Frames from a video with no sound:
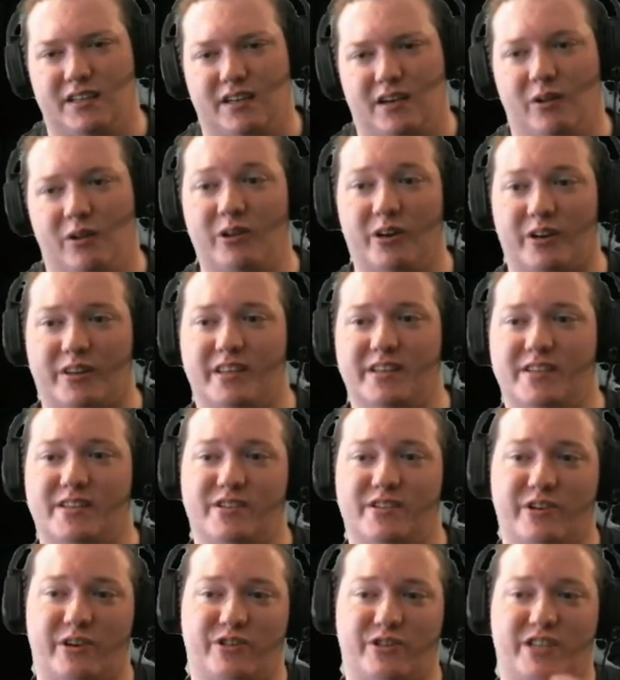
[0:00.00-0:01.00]
Oh look, this
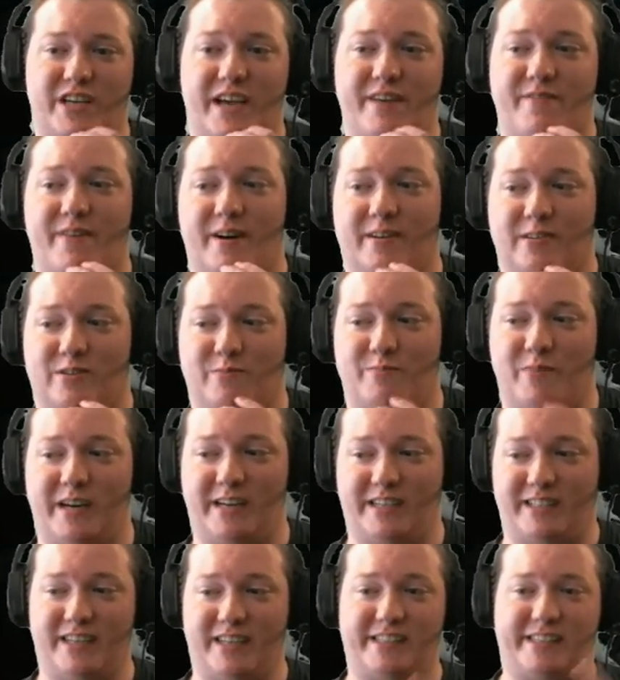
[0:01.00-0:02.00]
is our safe house, but
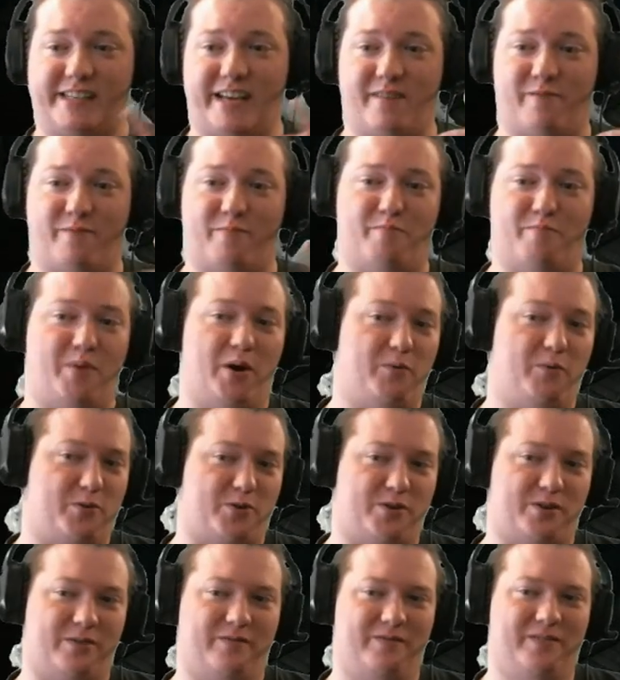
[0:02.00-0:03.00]
it's a safe
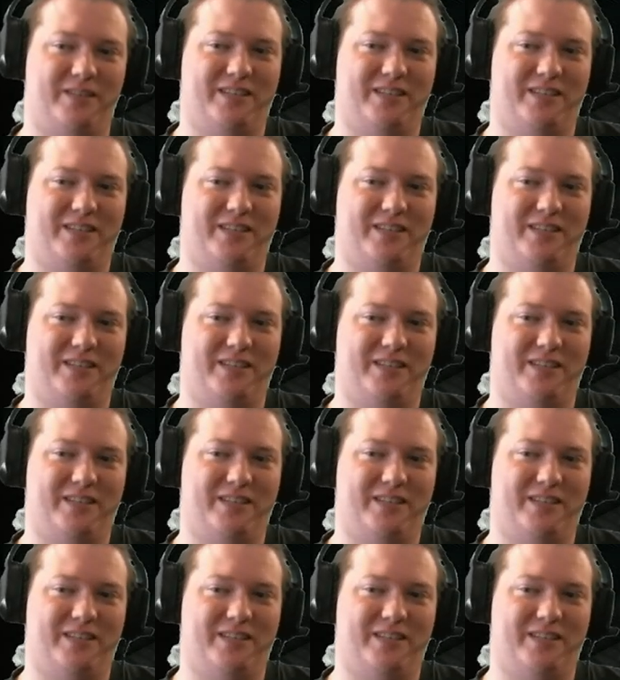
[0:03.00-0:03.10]
boat.